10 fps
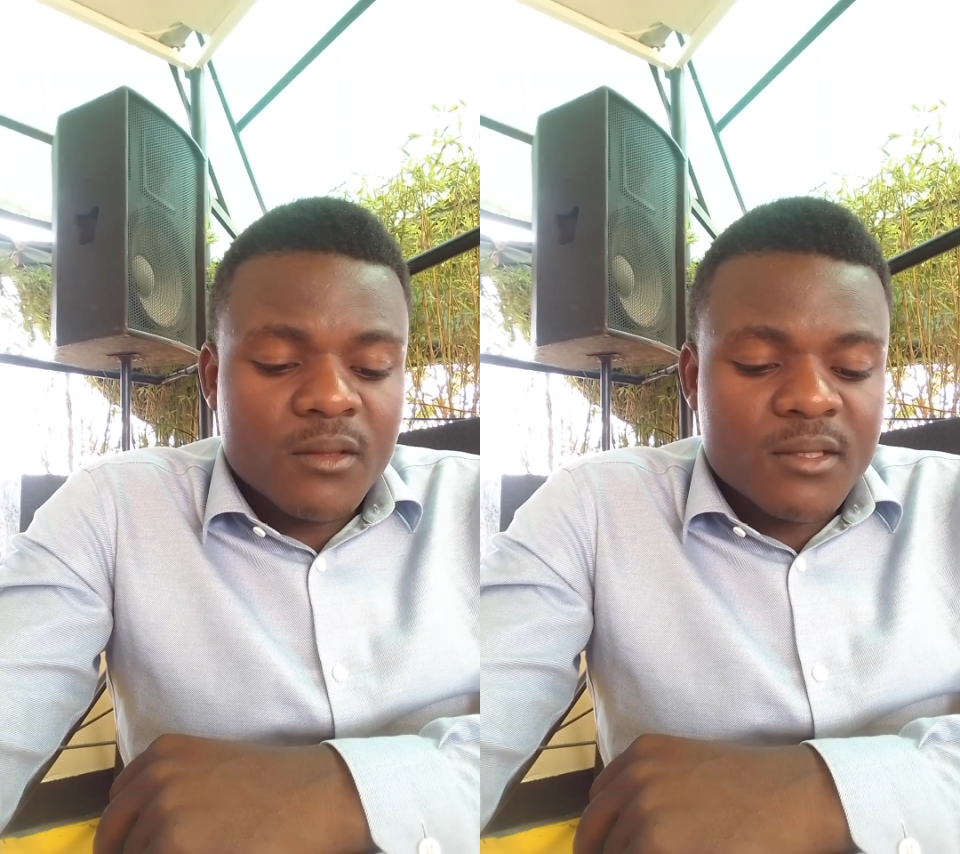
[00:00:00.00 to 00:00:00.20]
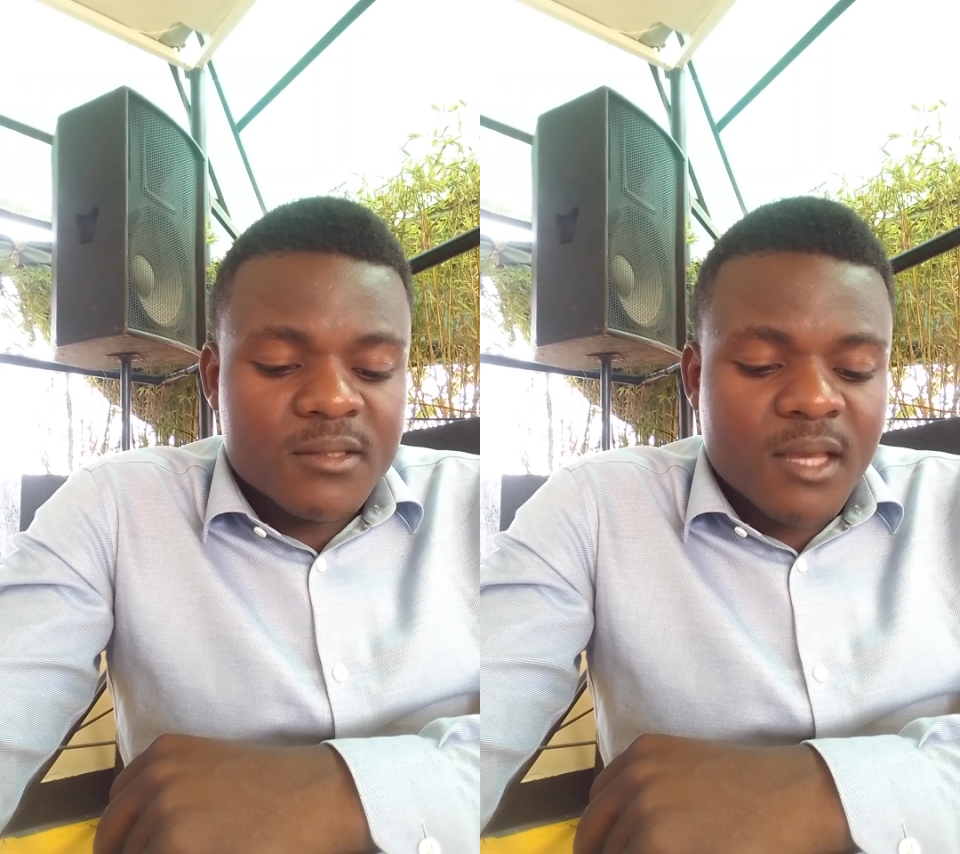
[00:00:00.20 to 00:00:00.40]

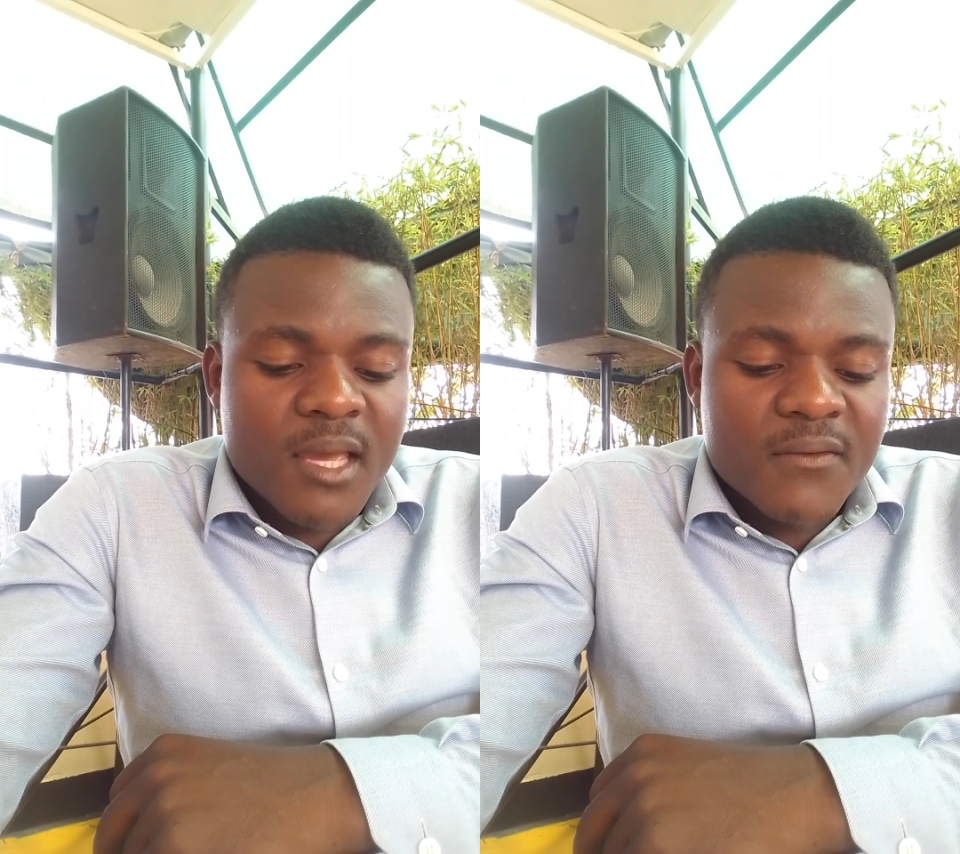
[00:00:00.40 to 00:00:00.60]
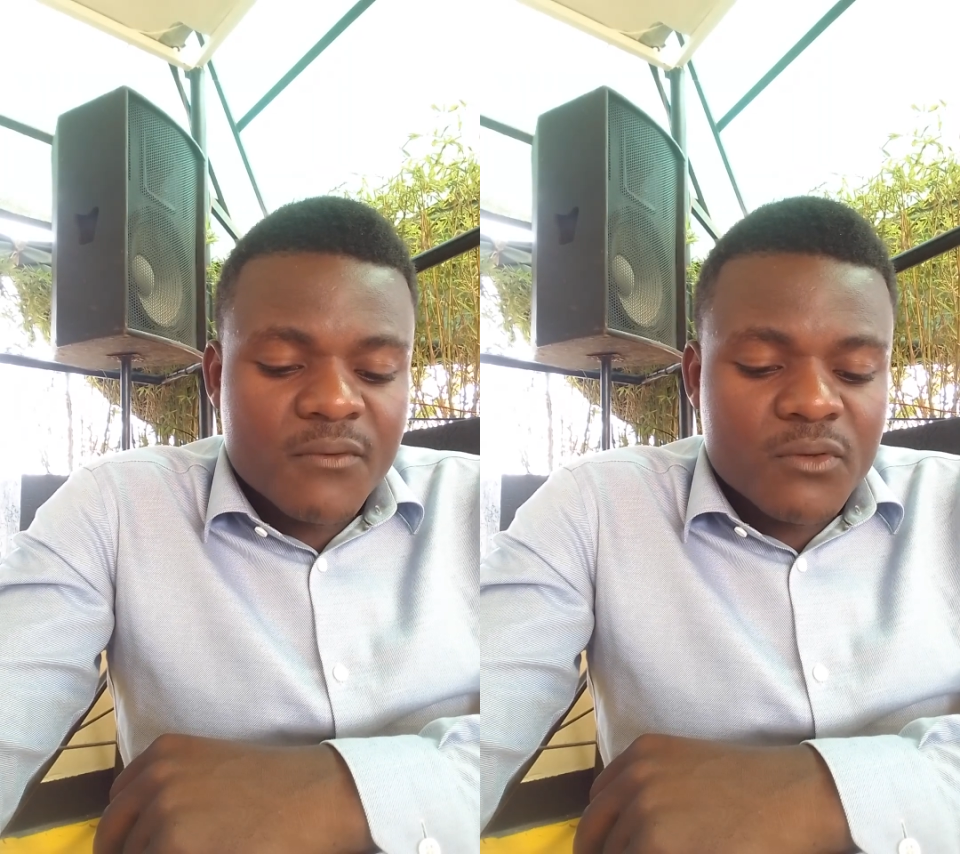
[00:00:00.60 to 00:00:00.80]
the
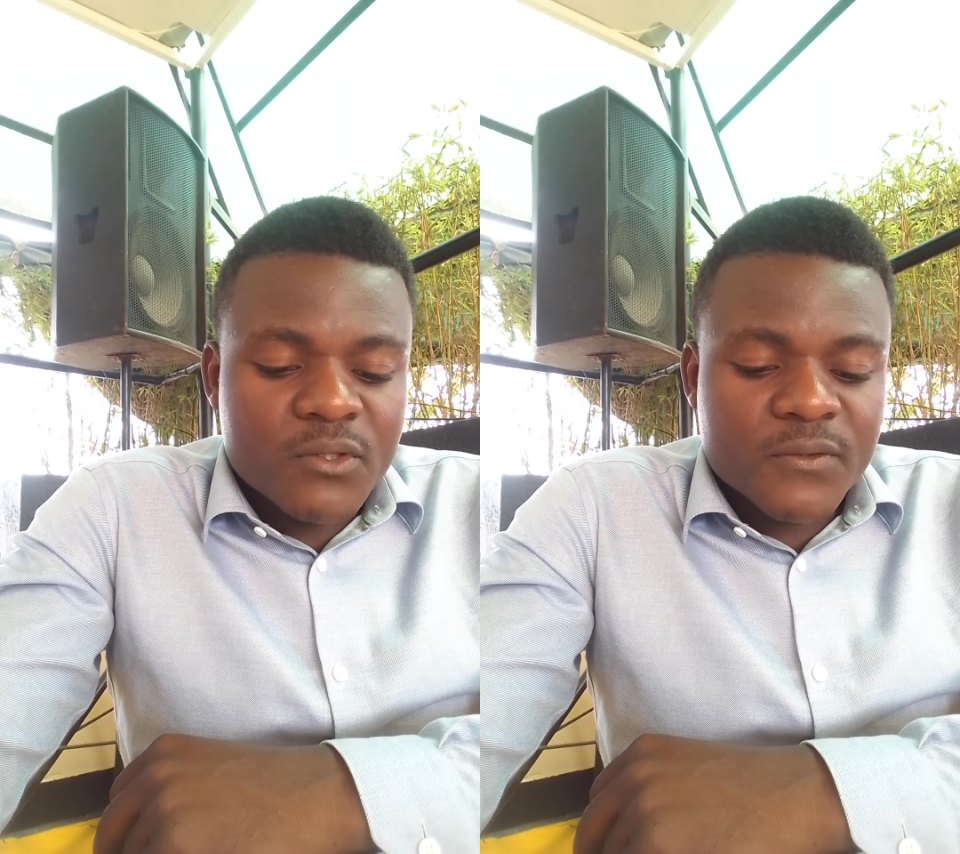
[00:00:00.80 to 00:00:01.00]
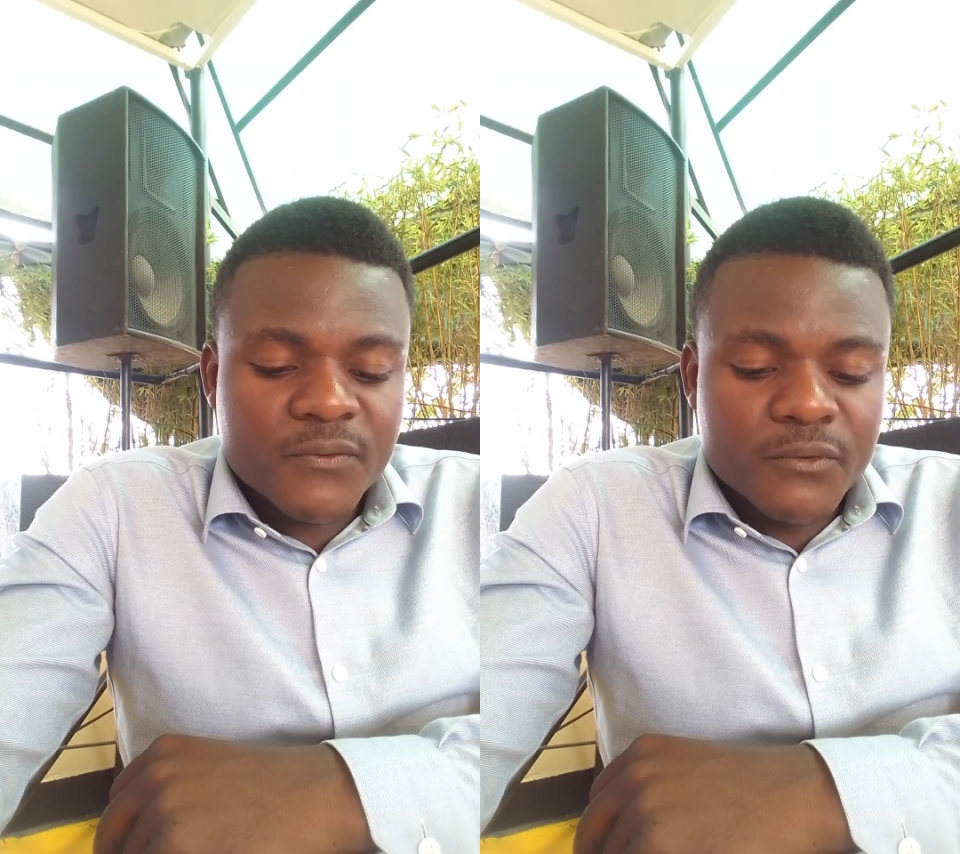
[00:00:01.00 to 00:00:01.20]

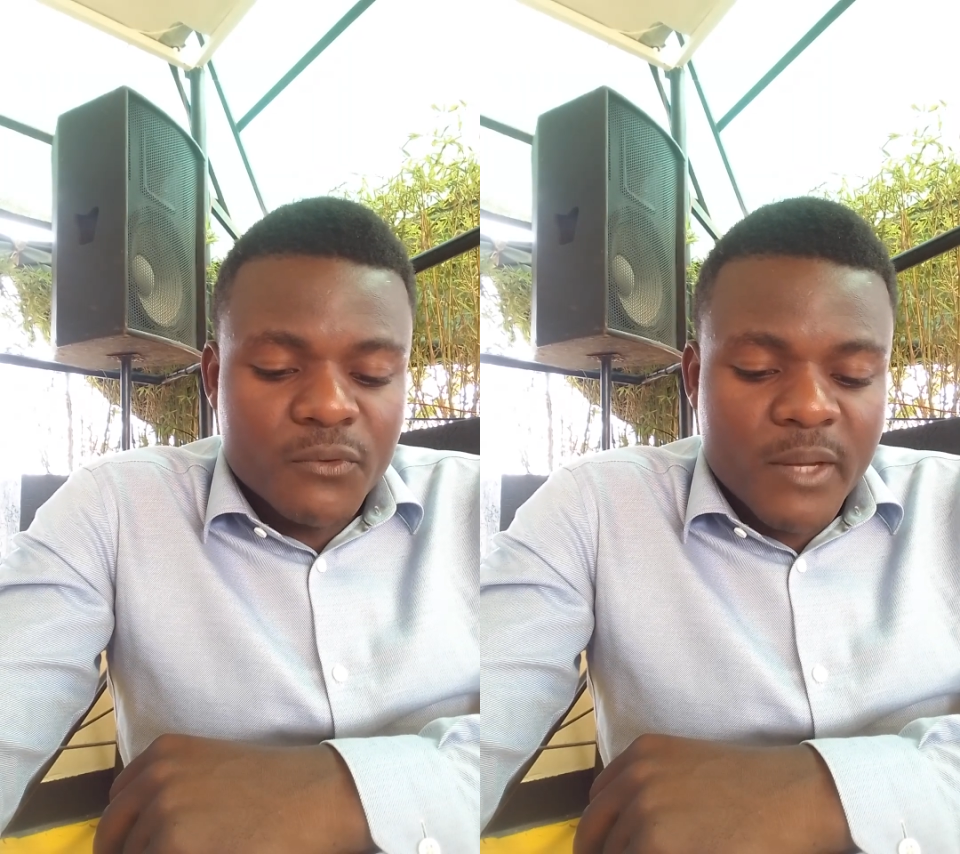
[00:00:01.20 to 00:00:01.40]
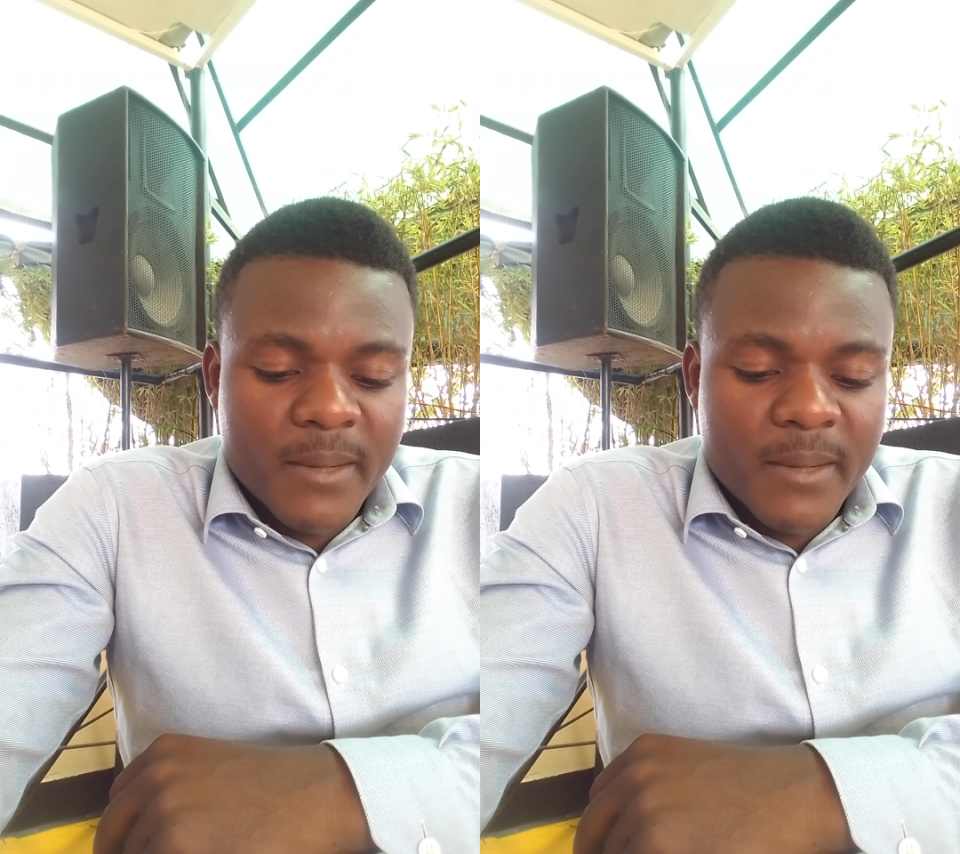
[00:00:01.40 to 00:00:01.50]
Skyviews flew